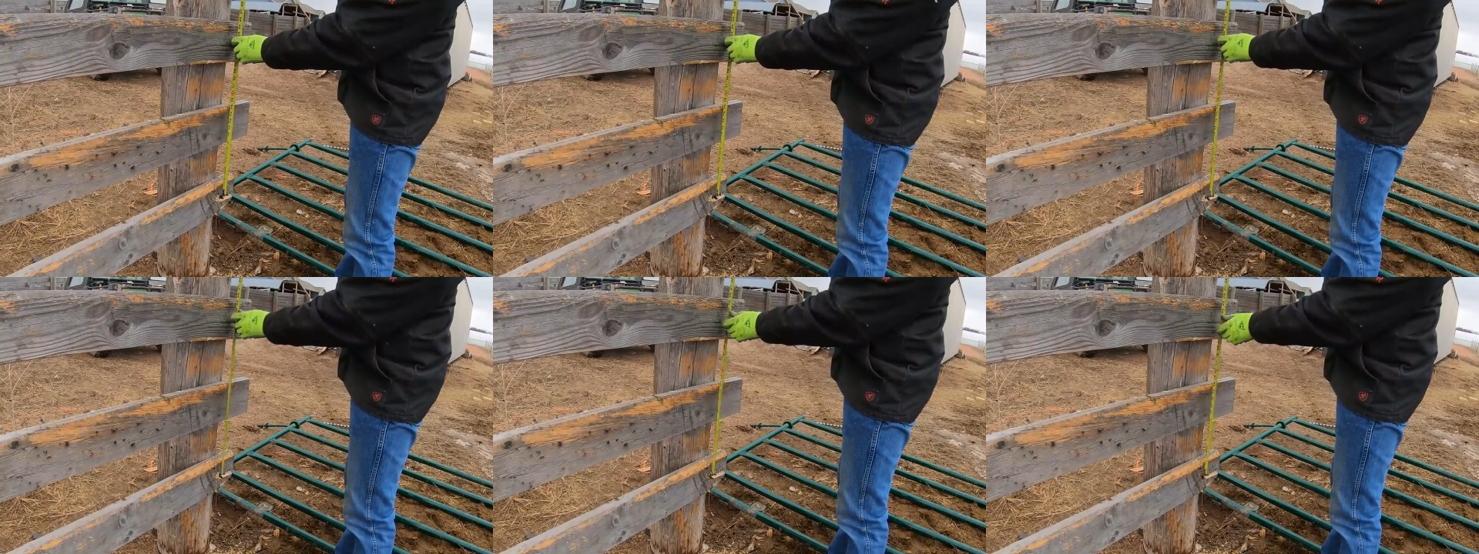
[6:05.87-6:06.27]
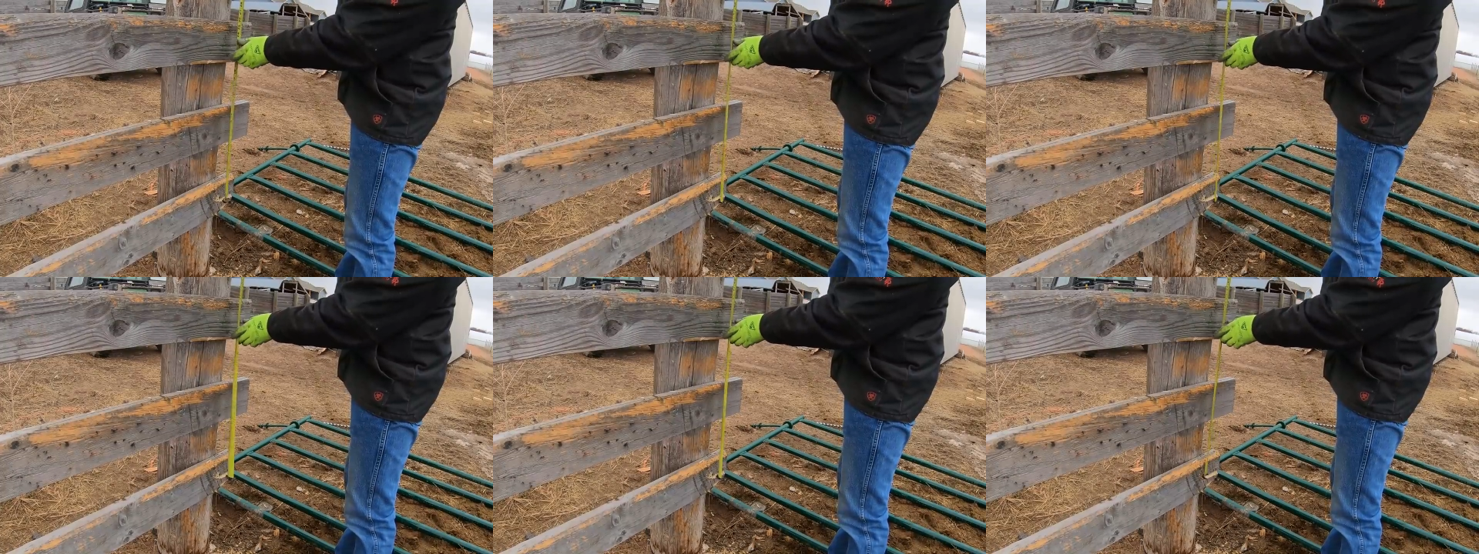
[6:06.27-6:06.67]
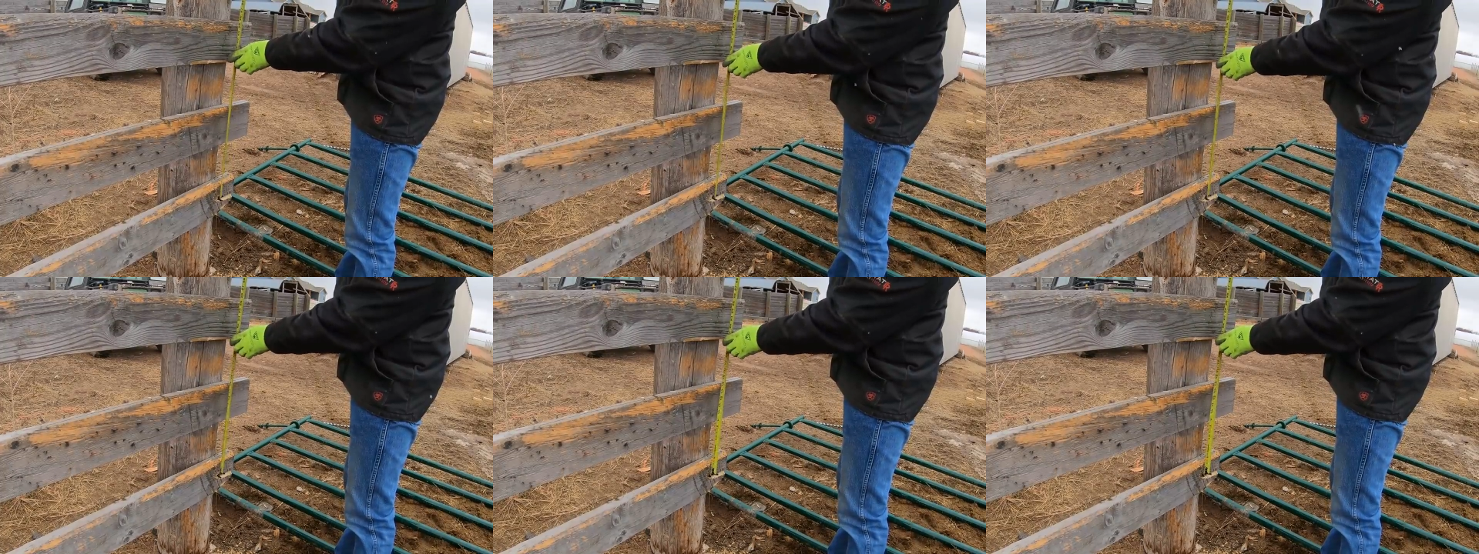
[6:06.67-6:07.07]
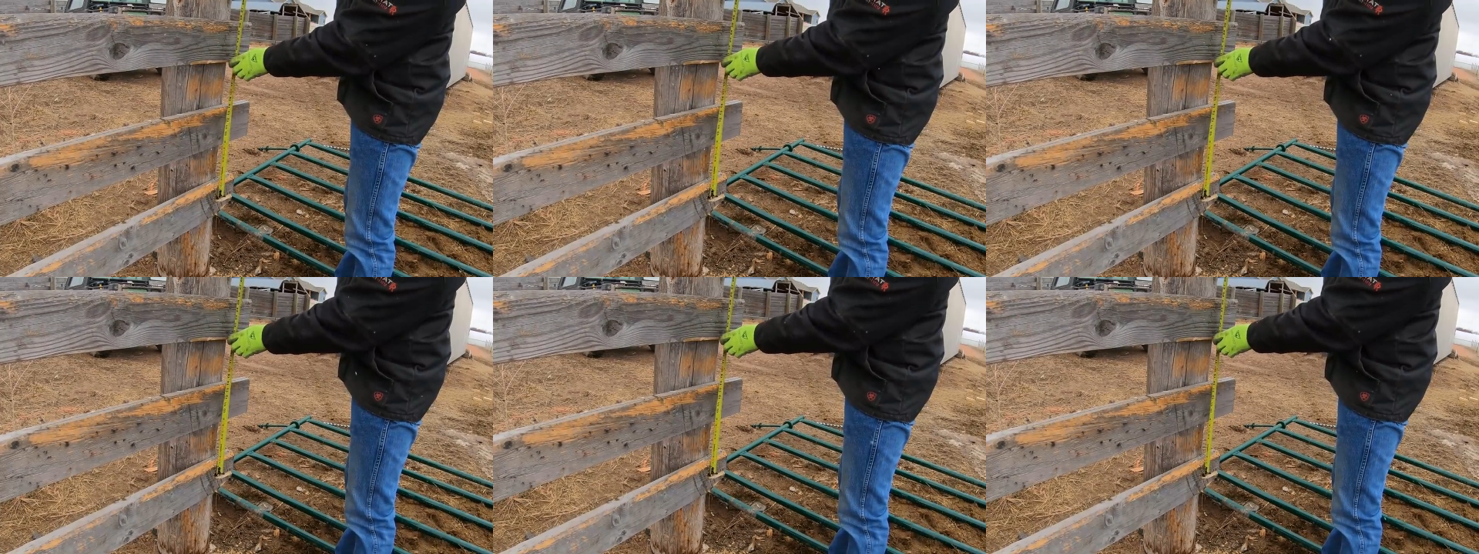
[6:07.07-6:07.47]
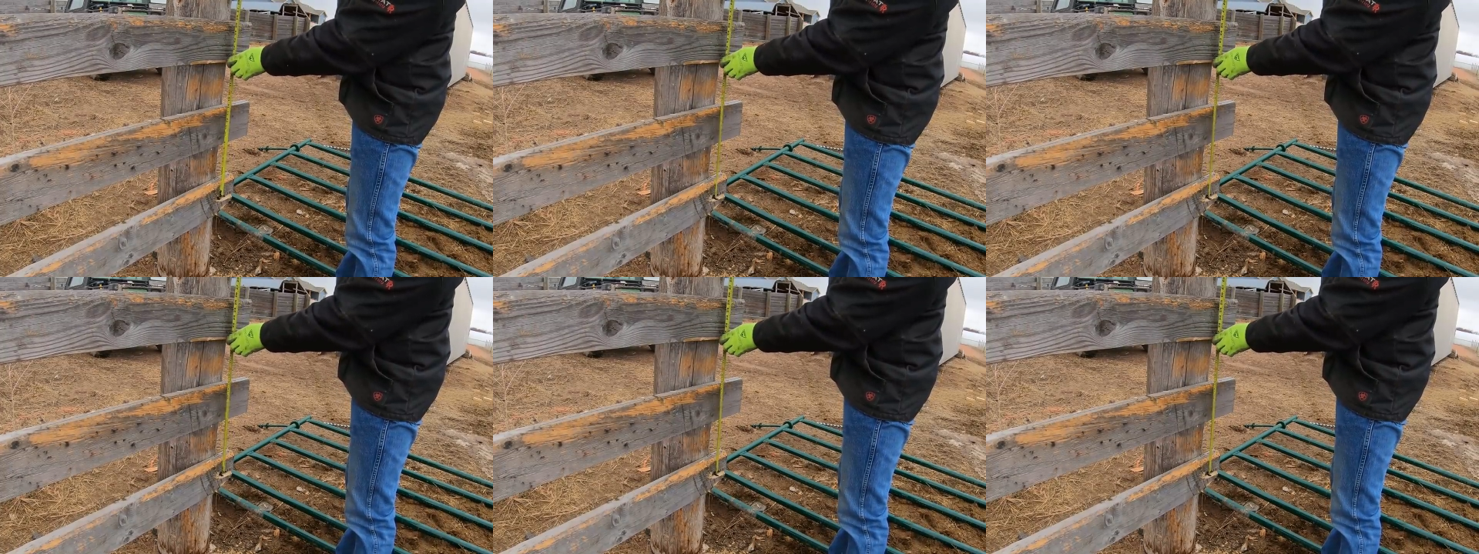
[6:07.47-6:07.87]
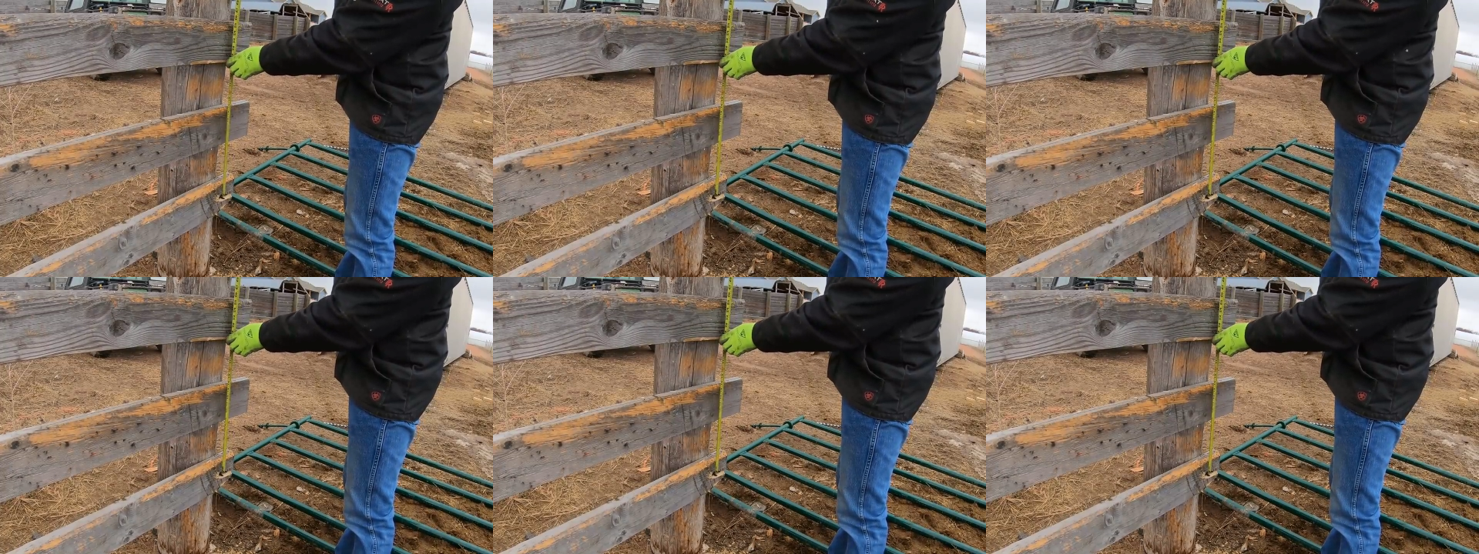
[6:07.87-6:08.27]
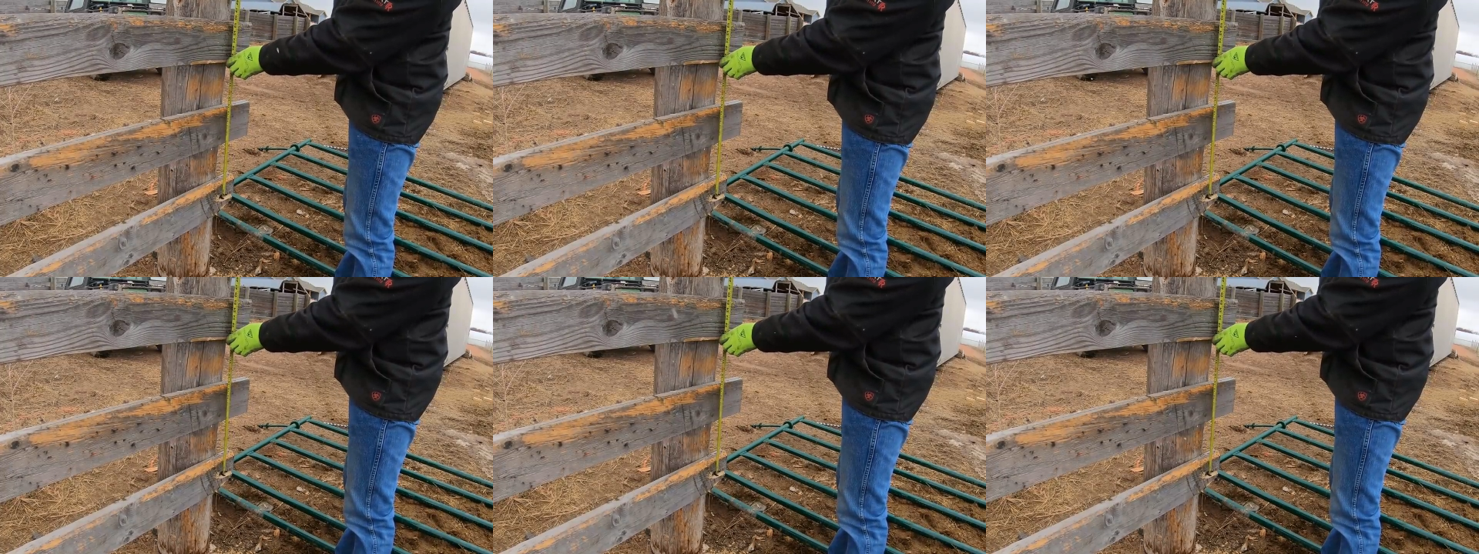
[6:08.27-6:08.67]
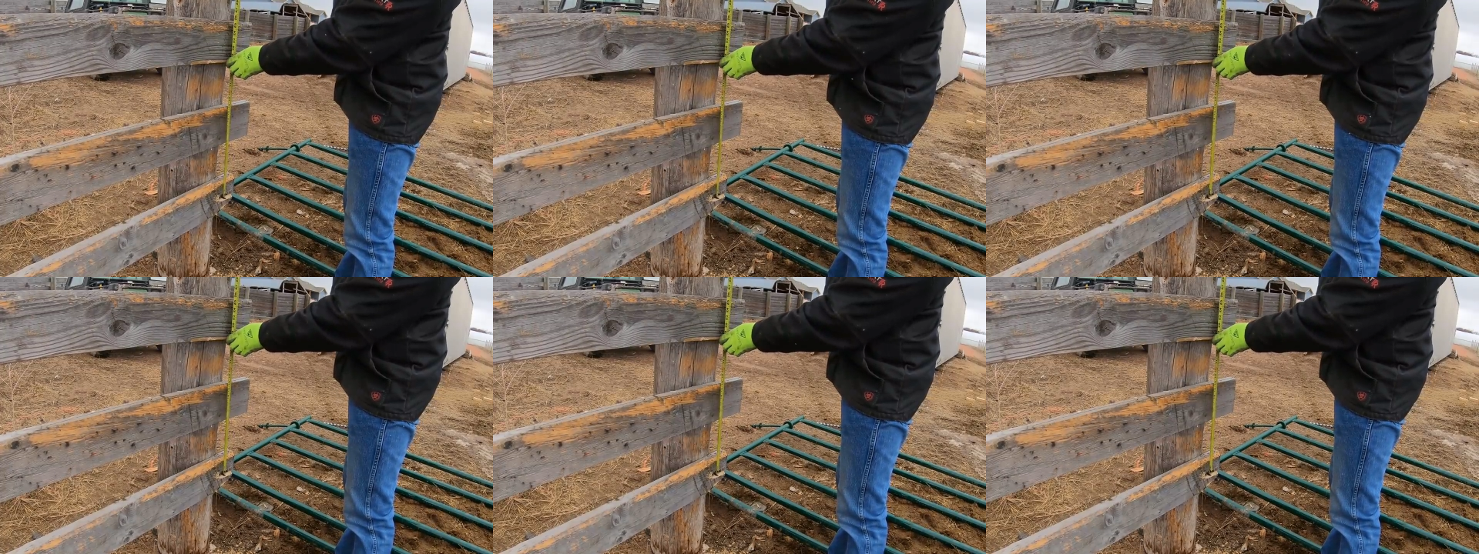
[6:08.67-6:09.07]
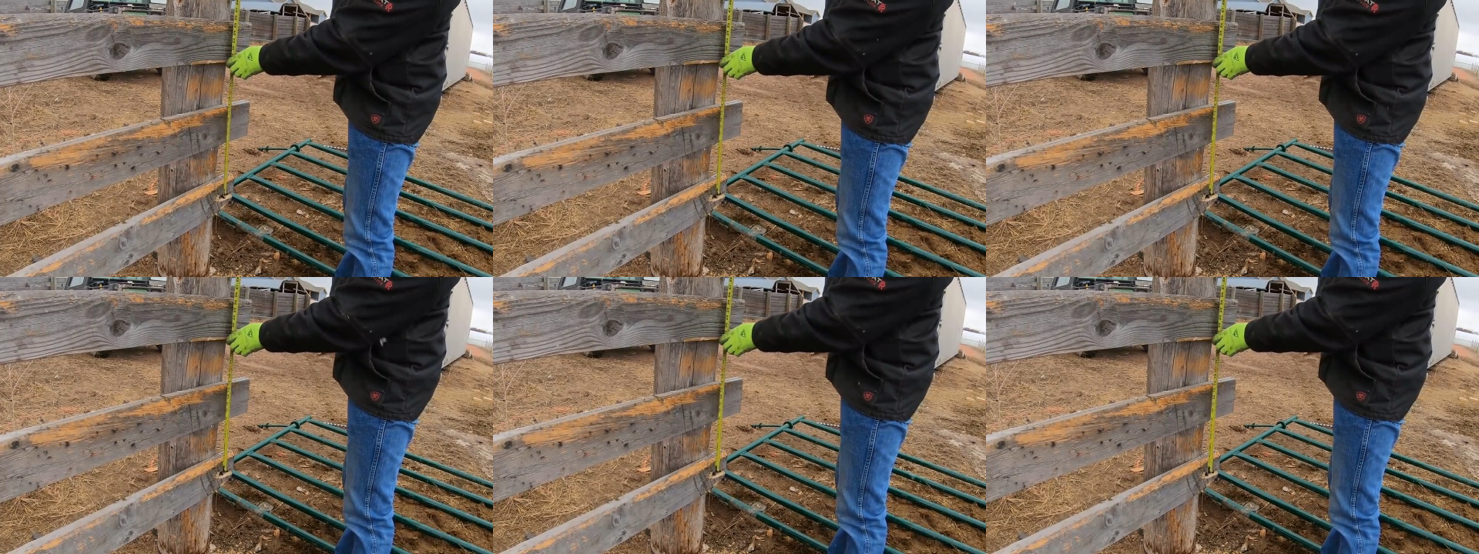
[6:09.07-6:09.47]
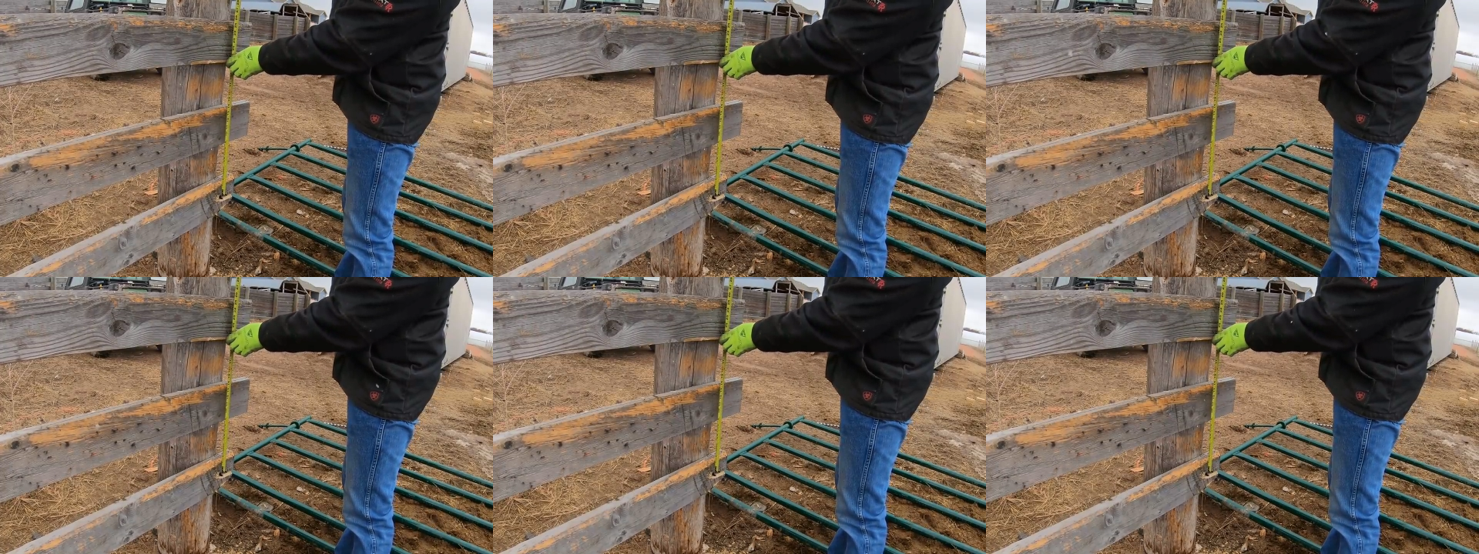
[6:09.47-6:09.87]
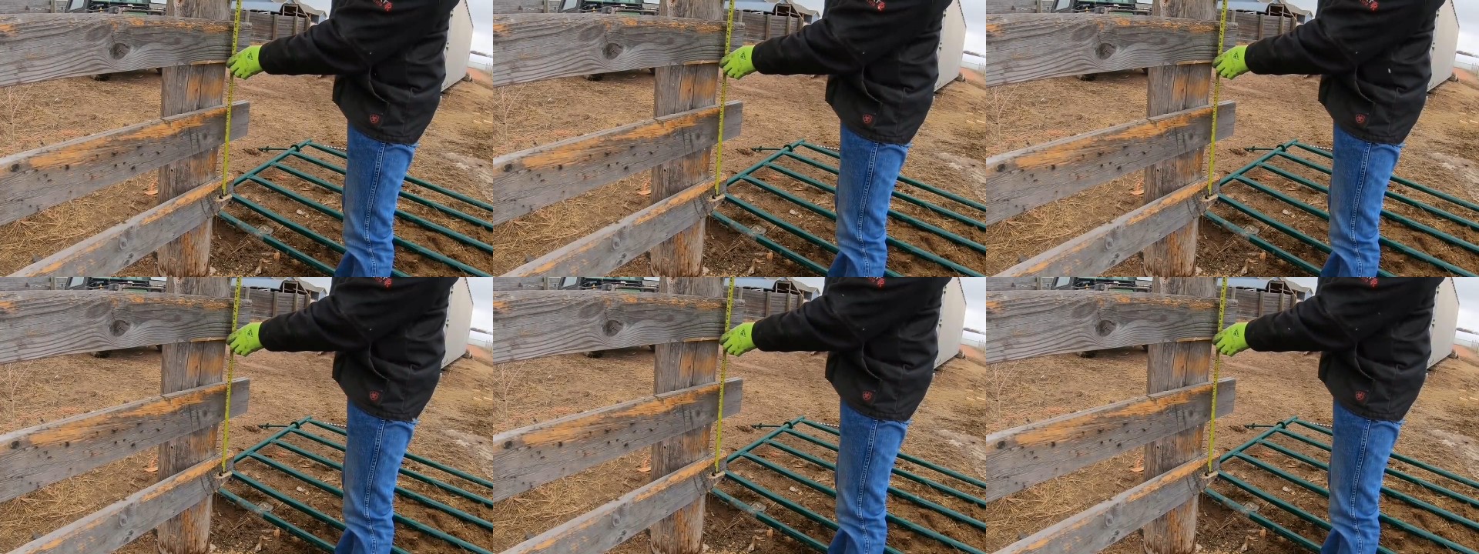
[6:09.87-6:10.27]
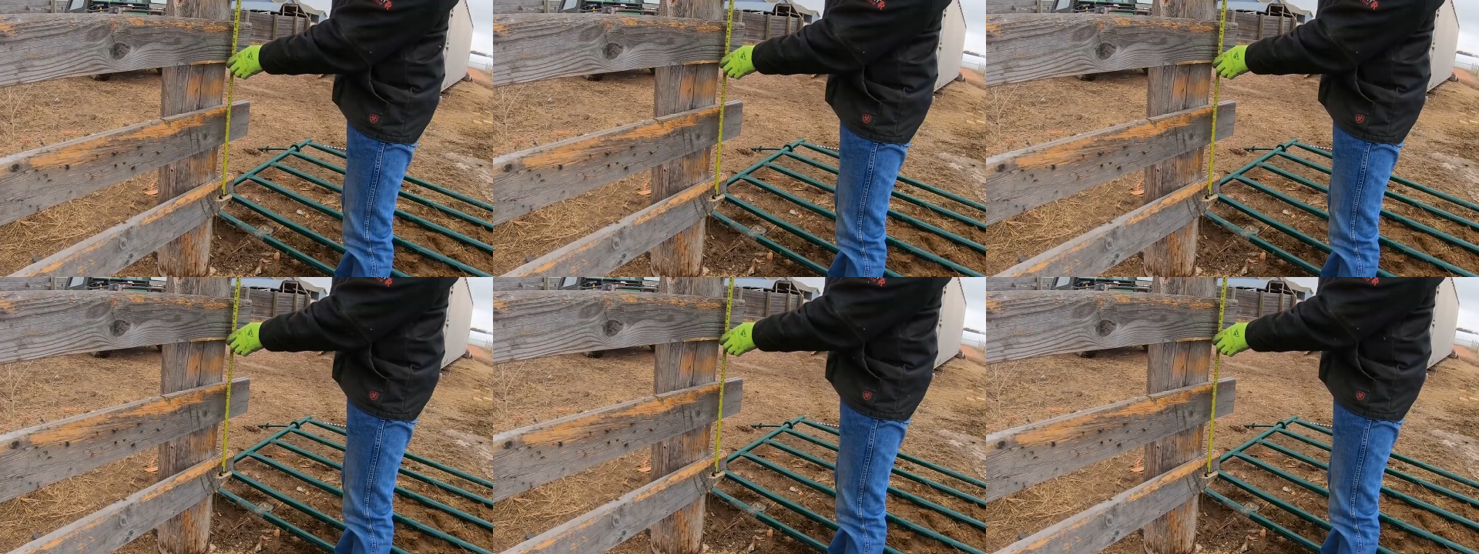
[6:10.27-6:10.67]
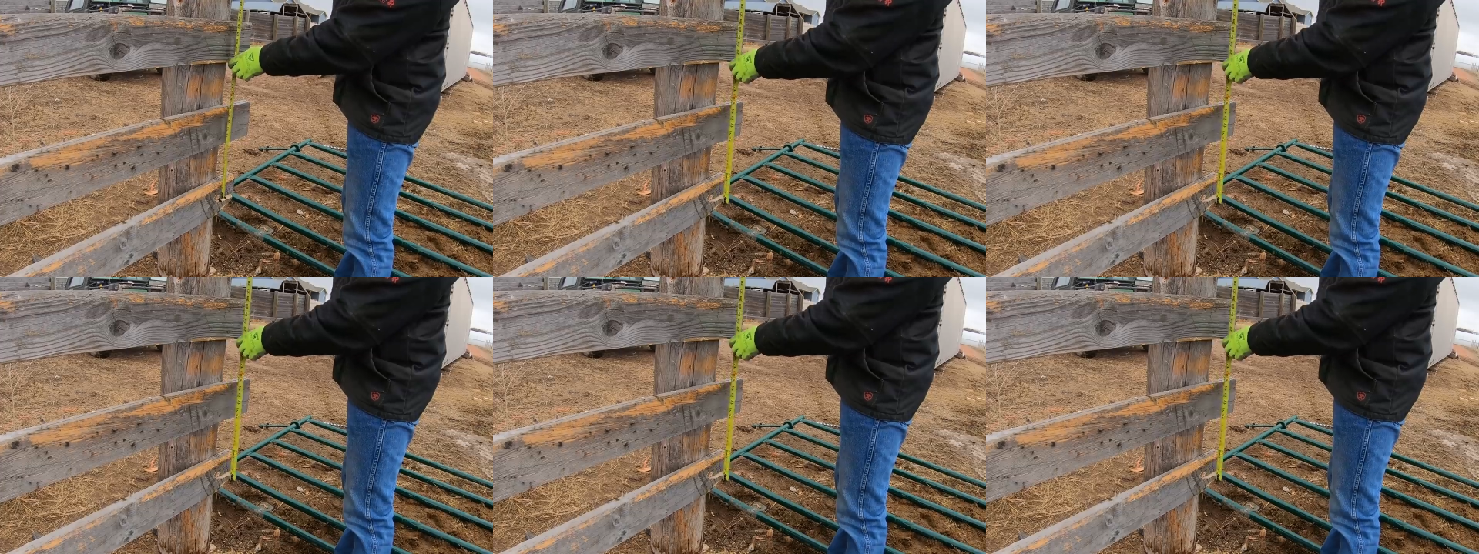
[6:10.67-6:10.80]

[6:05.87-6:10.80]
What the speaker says: No face is visible, so there are no lips to read.